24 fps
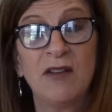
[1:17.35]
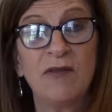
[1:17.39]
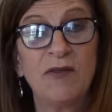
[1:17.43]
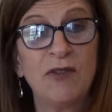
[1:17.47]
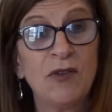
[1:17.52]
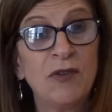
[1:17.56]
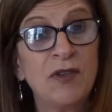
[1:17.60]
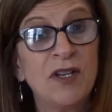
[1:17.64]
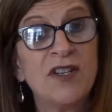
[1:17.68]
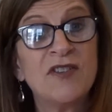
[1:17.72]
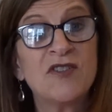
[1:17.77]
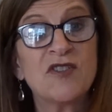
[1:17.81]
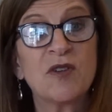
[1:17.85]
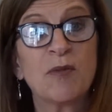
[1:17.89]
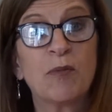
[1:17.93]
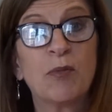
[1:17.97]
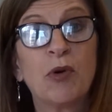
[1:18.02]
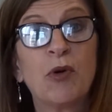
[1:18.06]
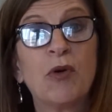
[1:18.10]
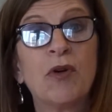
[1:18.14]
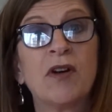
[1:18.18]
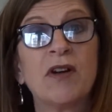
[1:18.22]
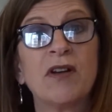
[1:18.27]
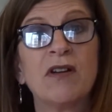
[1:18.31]
If you need
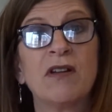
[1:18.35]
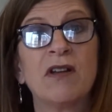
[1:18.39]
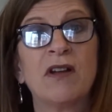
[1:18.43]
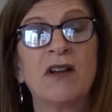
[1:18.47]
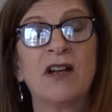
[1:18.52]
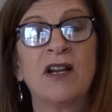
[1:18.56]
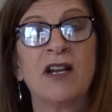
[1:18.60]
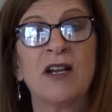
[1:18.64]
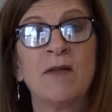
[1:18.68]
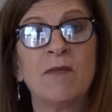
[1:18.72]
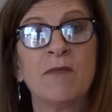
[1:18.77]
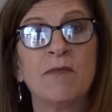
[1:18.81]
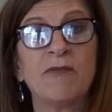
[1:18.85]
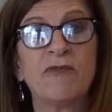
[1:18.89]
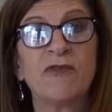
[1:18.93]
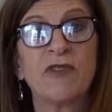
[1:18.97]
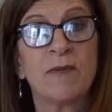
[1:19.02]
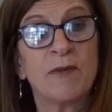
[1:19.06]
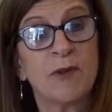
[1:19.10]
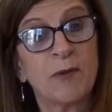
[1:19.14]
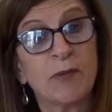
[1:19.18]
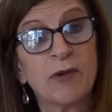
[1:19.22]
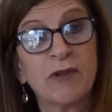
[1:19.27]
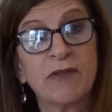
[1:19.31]
support
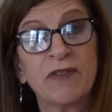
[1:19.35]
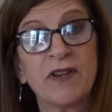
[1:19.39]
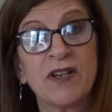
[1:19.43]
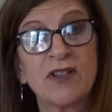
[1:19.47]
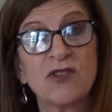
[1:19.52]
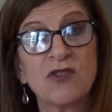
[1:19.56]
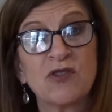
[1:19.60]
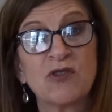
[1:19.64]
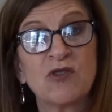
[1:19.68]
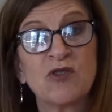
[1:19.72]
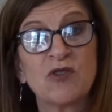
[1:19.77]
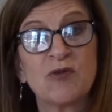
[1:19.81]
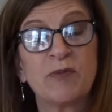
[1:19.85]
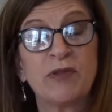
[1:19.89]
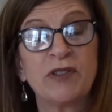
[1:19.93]
from the professionals,